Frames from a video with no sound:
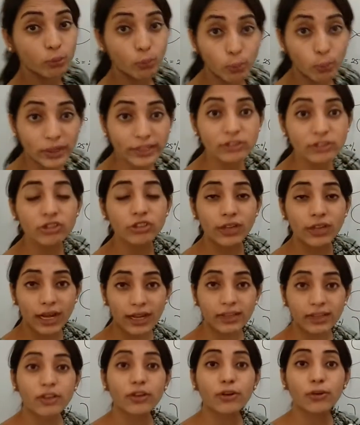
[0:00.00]
which
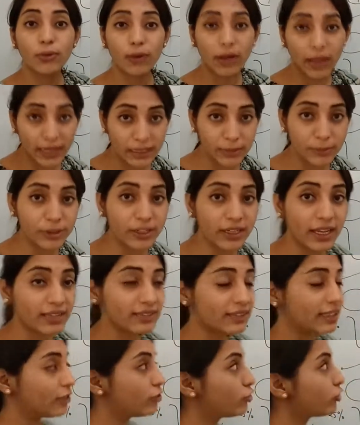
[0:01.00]
undergo
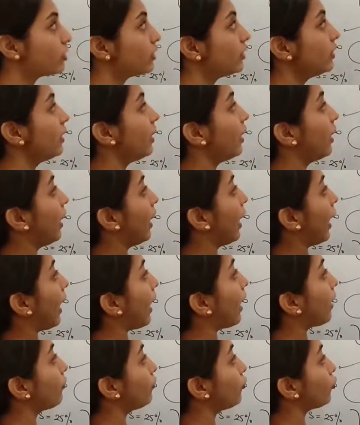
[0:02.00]
hybridization
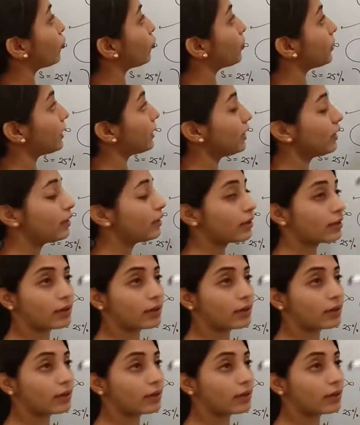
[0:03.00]
have to be